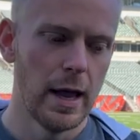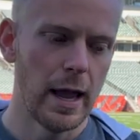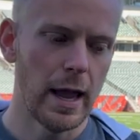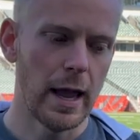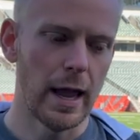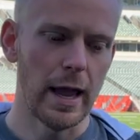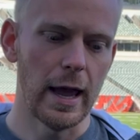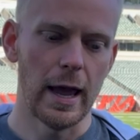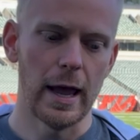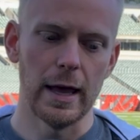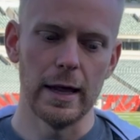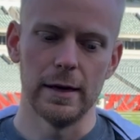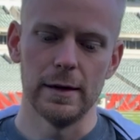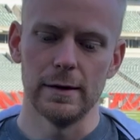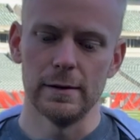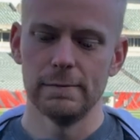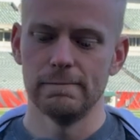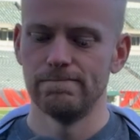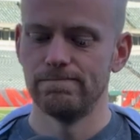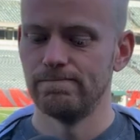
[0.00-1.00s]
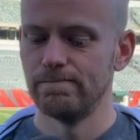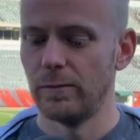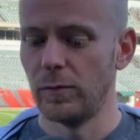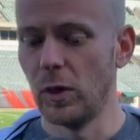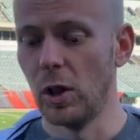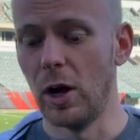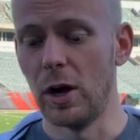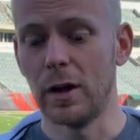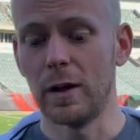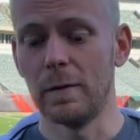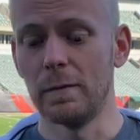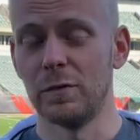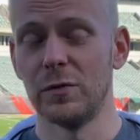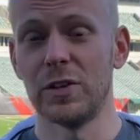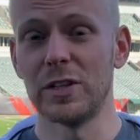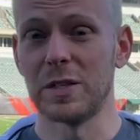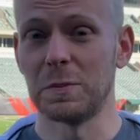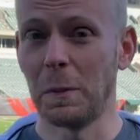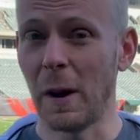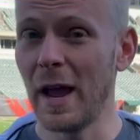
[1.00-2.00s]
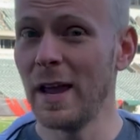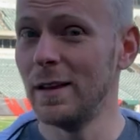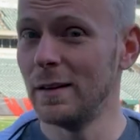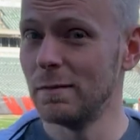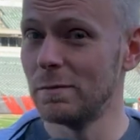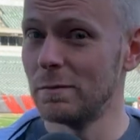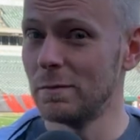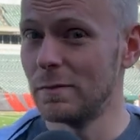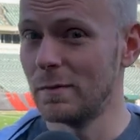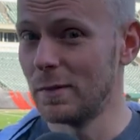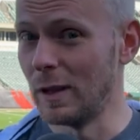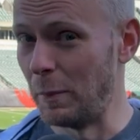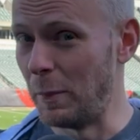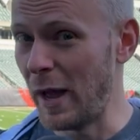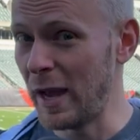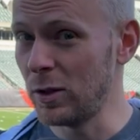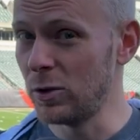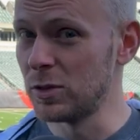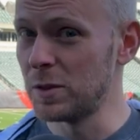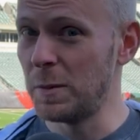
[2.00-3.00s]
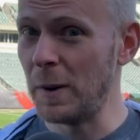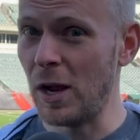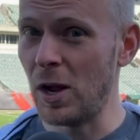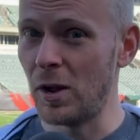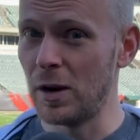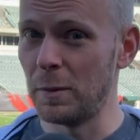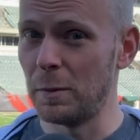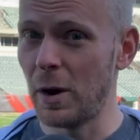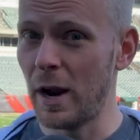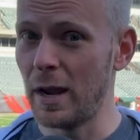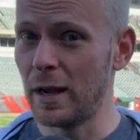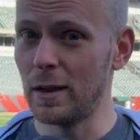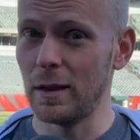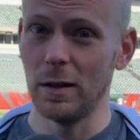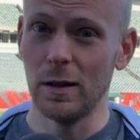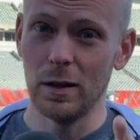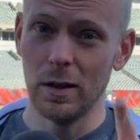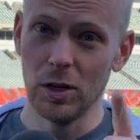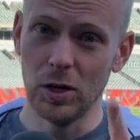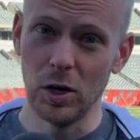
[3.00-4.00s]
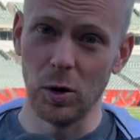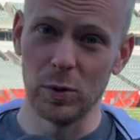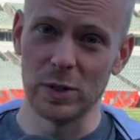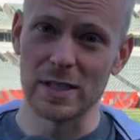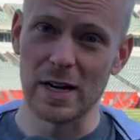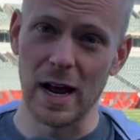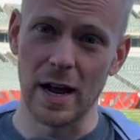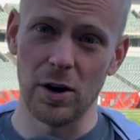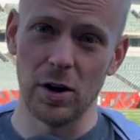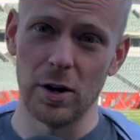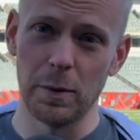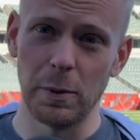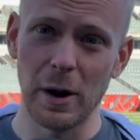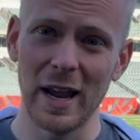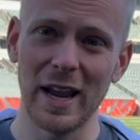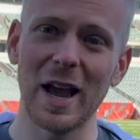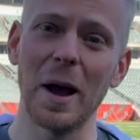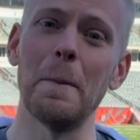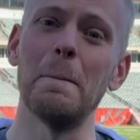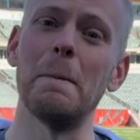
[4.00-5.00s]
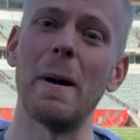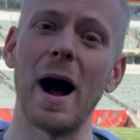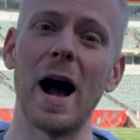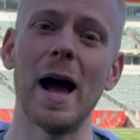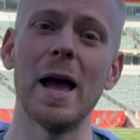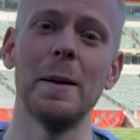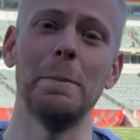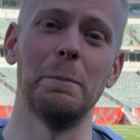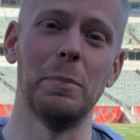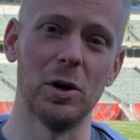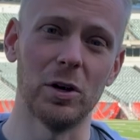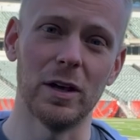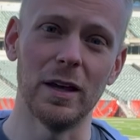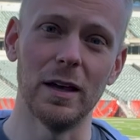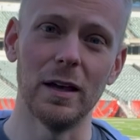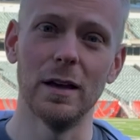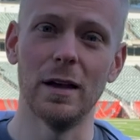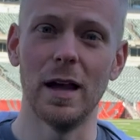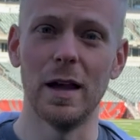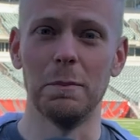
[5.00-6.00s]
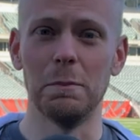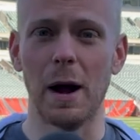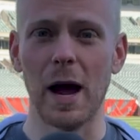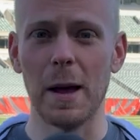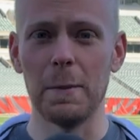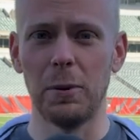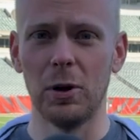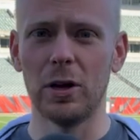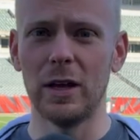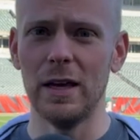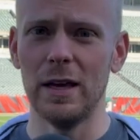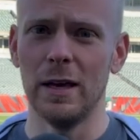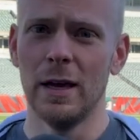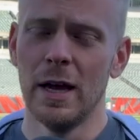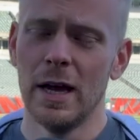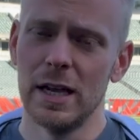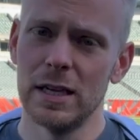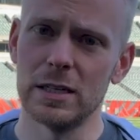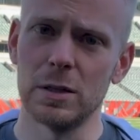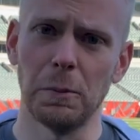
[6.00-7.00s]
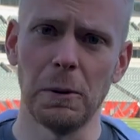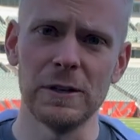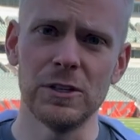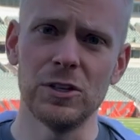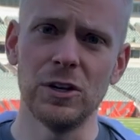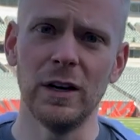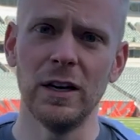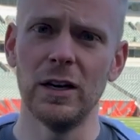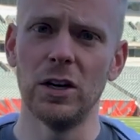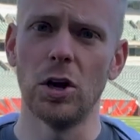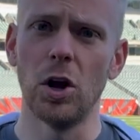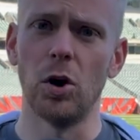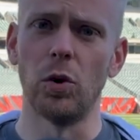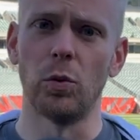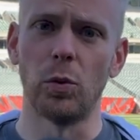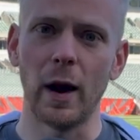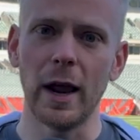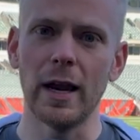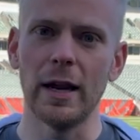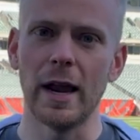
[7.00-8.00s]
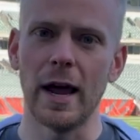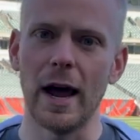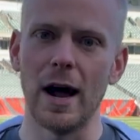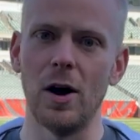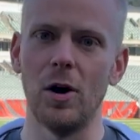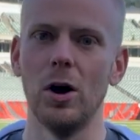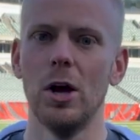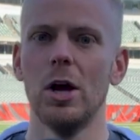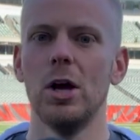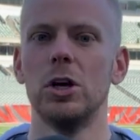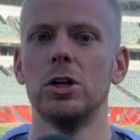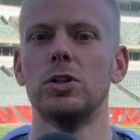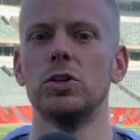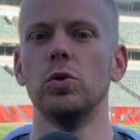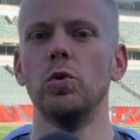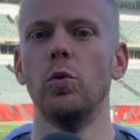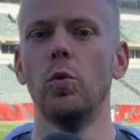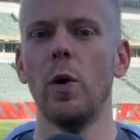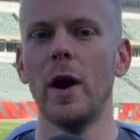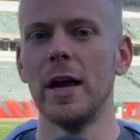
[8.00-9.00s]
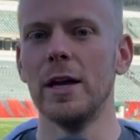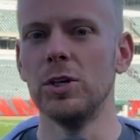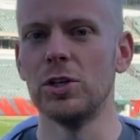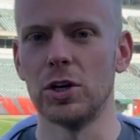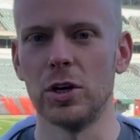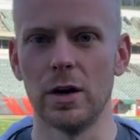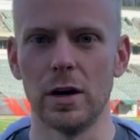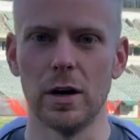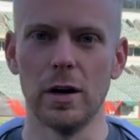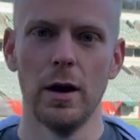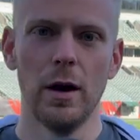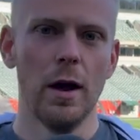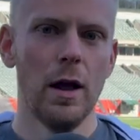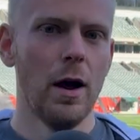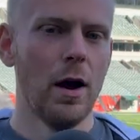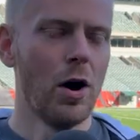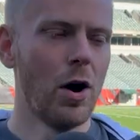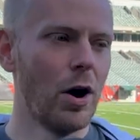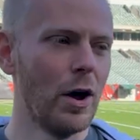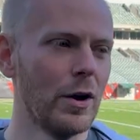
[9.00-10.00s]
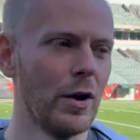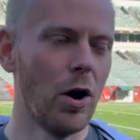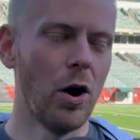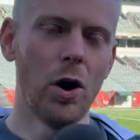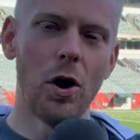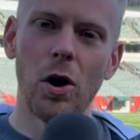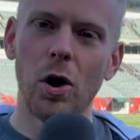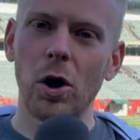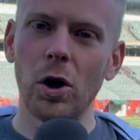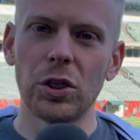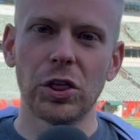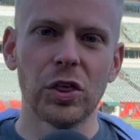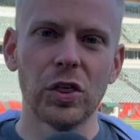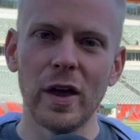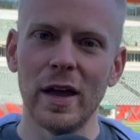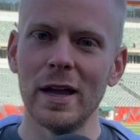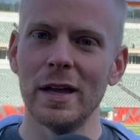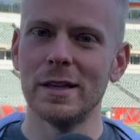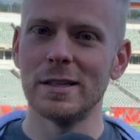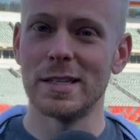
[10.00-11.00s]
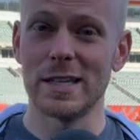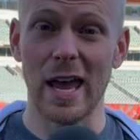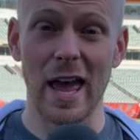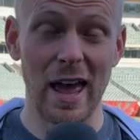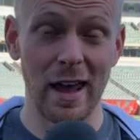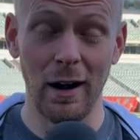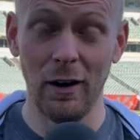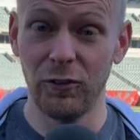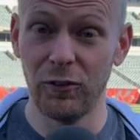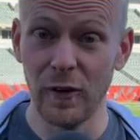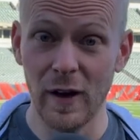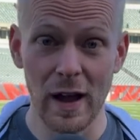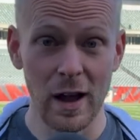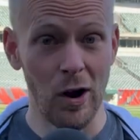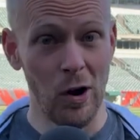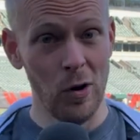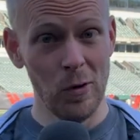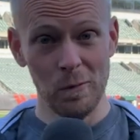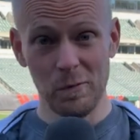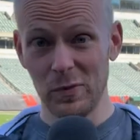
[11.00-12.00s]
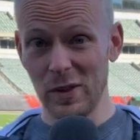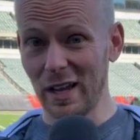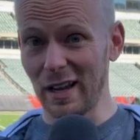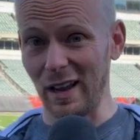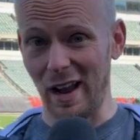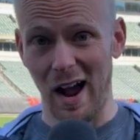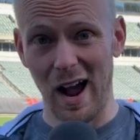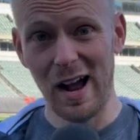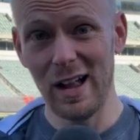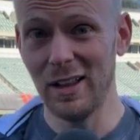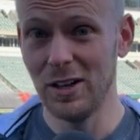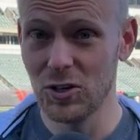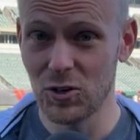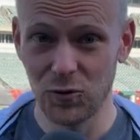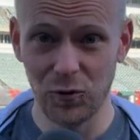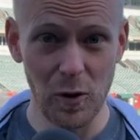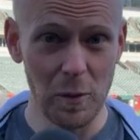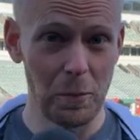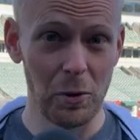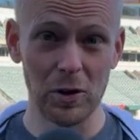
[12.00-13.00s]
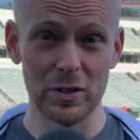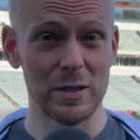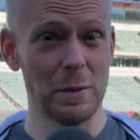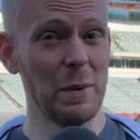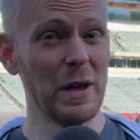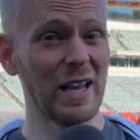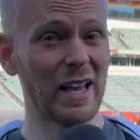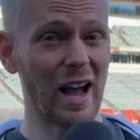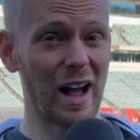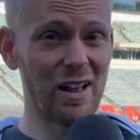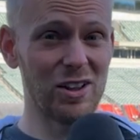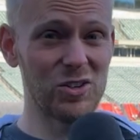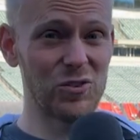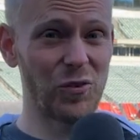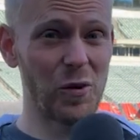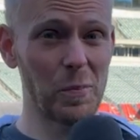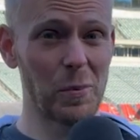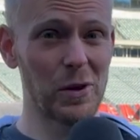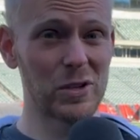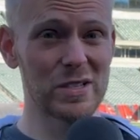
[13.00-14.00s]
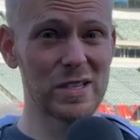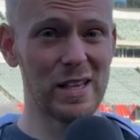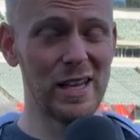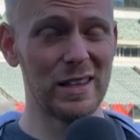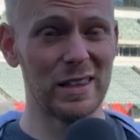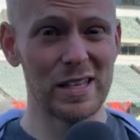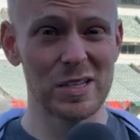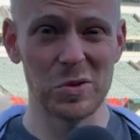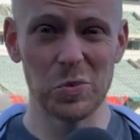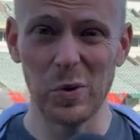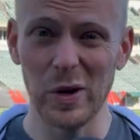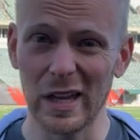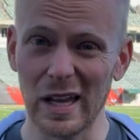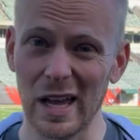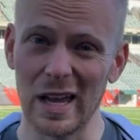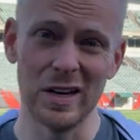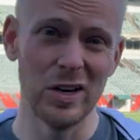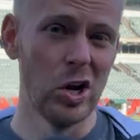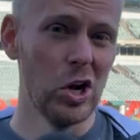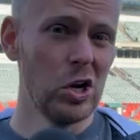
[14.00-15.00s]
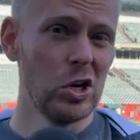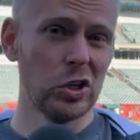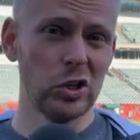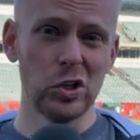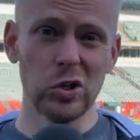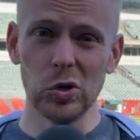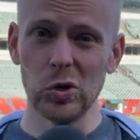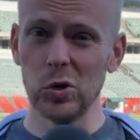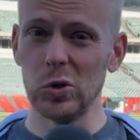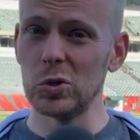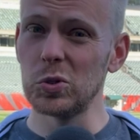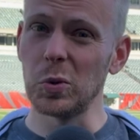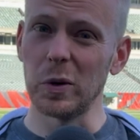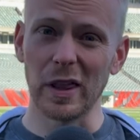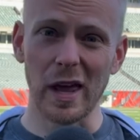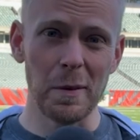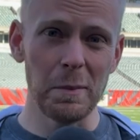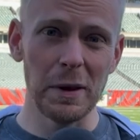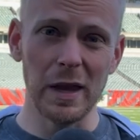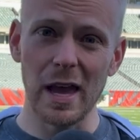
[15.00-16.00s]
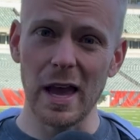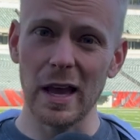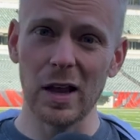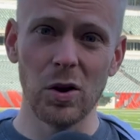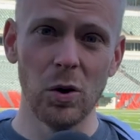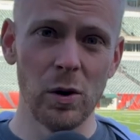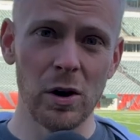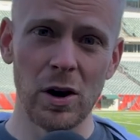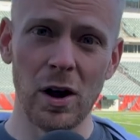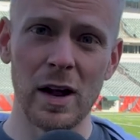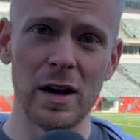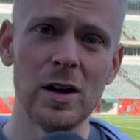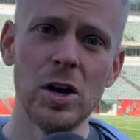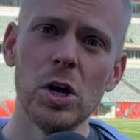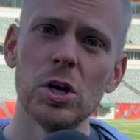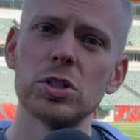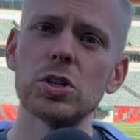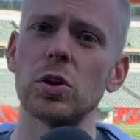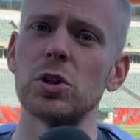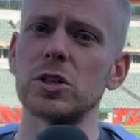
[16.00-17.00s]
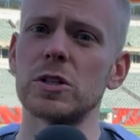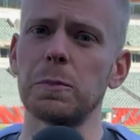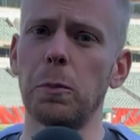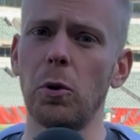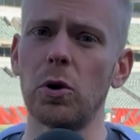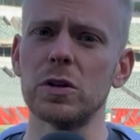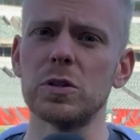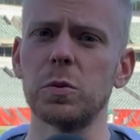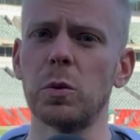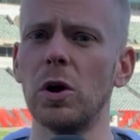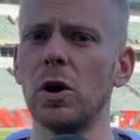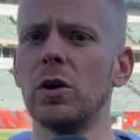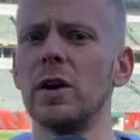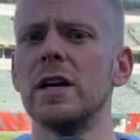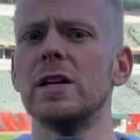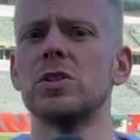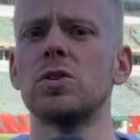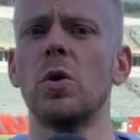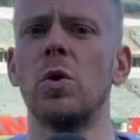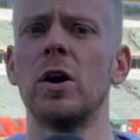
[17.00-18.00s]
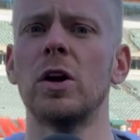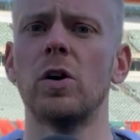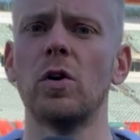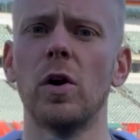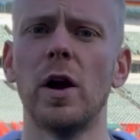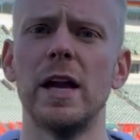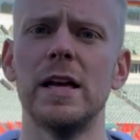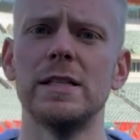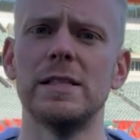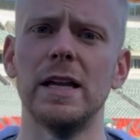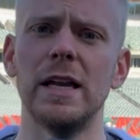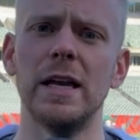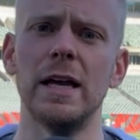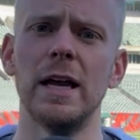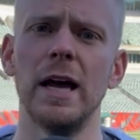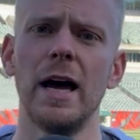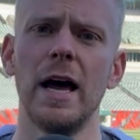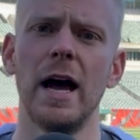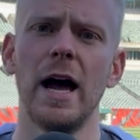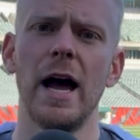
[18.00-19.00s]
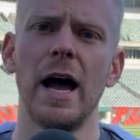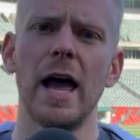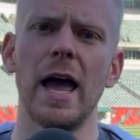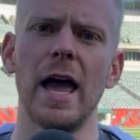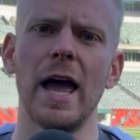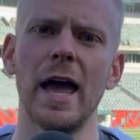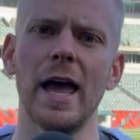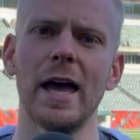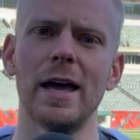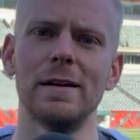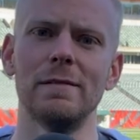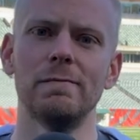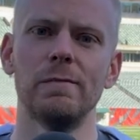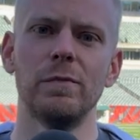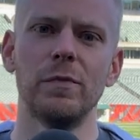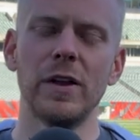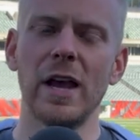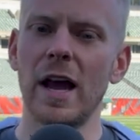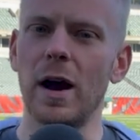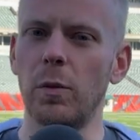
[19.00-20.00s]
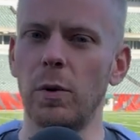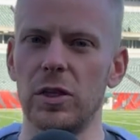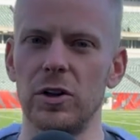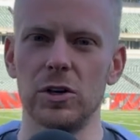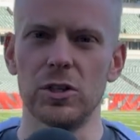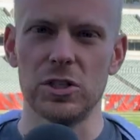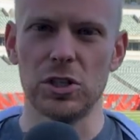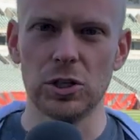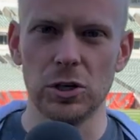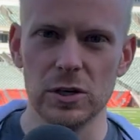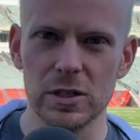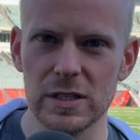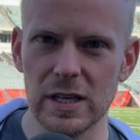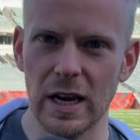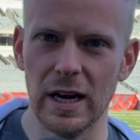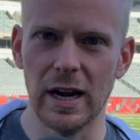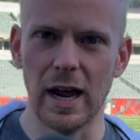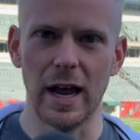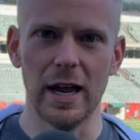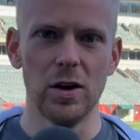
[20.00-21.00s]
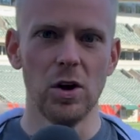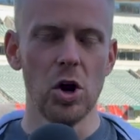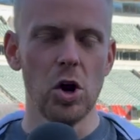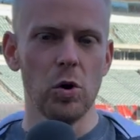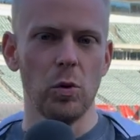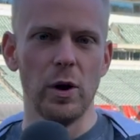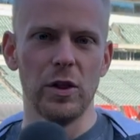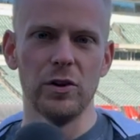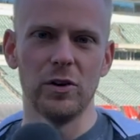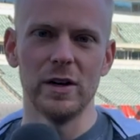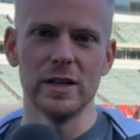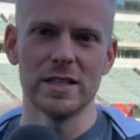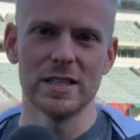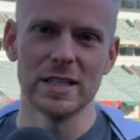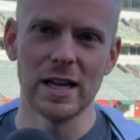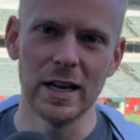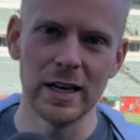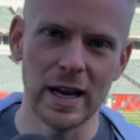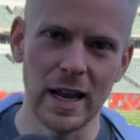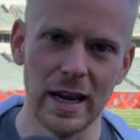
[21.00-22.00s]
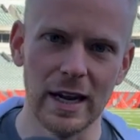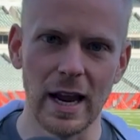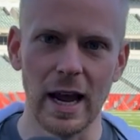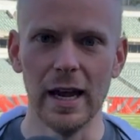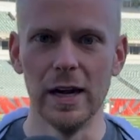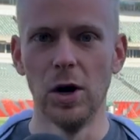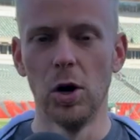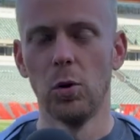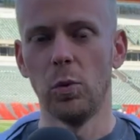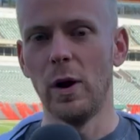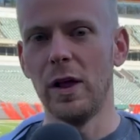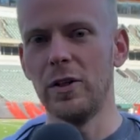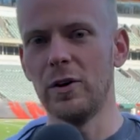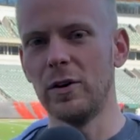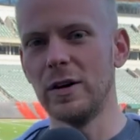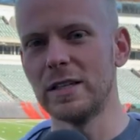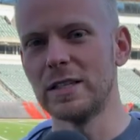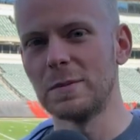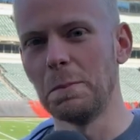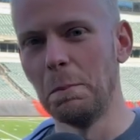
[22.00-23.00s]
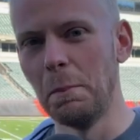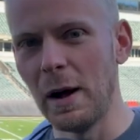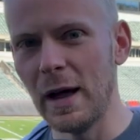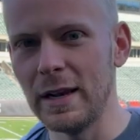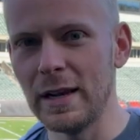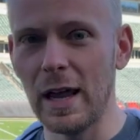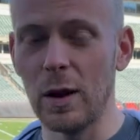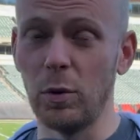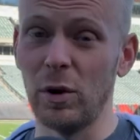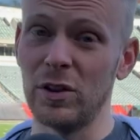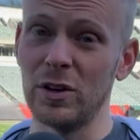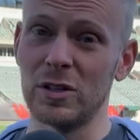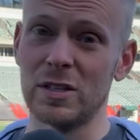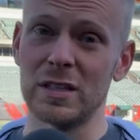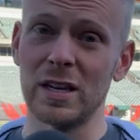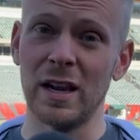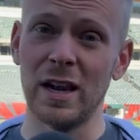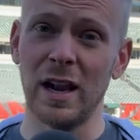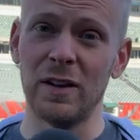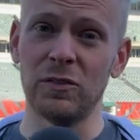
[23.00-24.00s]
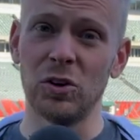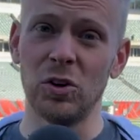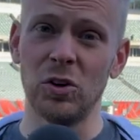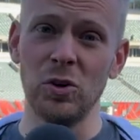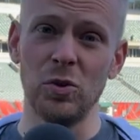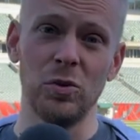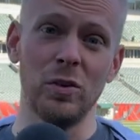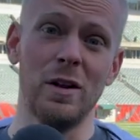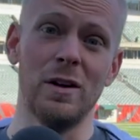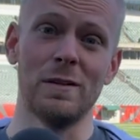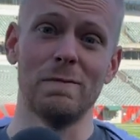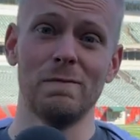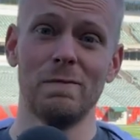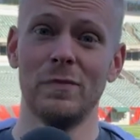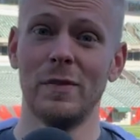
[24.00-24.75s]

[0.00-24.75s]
And look, despite the Bengals being on a break, you know what's not on a break? My bookie. And my bookie is the place you need to go right now to wager on all things NFL, college football. It's a big college football slate this weekend, huge with NBA going on. So the sports world is going crazy. And yeah, whether it's Thursday night, whether it's Sunday night, whether it's Monday, whether it's Sunday afternoon, look,